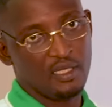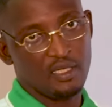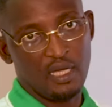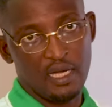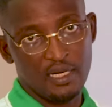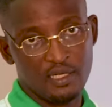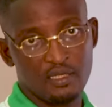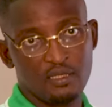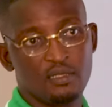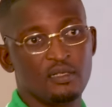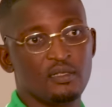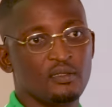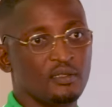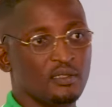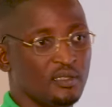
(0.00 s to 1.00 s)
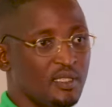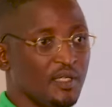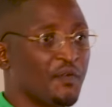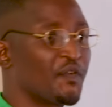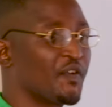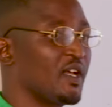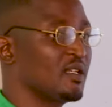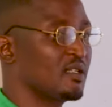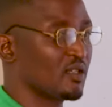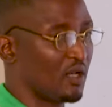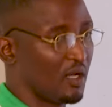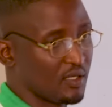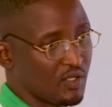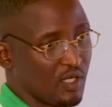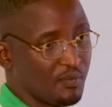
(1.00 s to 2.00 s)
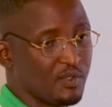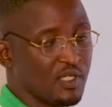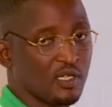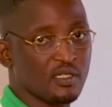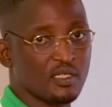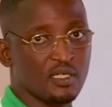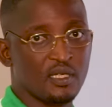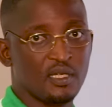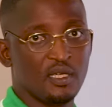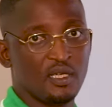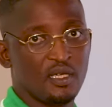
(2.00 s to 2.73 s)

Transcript: and in different subjects